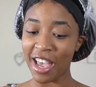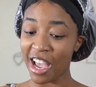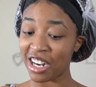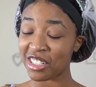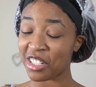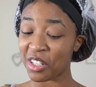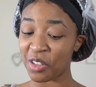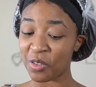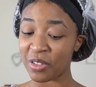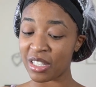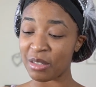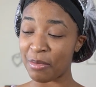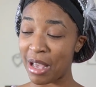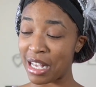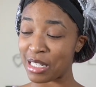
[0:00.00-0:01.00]
I actually use this
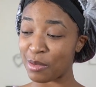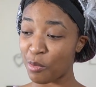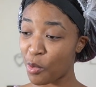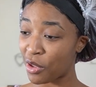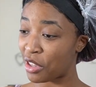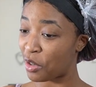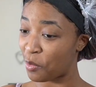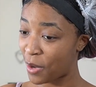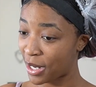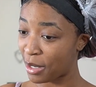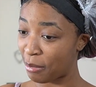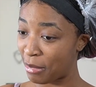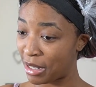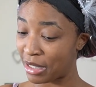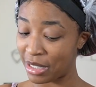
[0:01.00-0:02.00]
mask more than
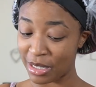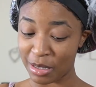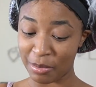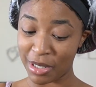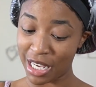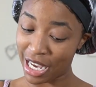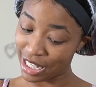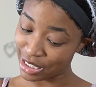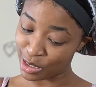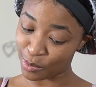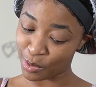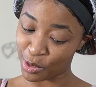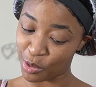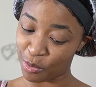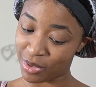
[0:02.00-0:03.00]
recommended, to be honest
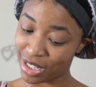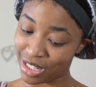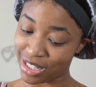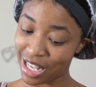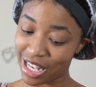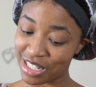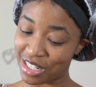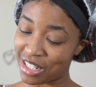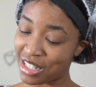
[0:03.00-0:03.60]
with you, because I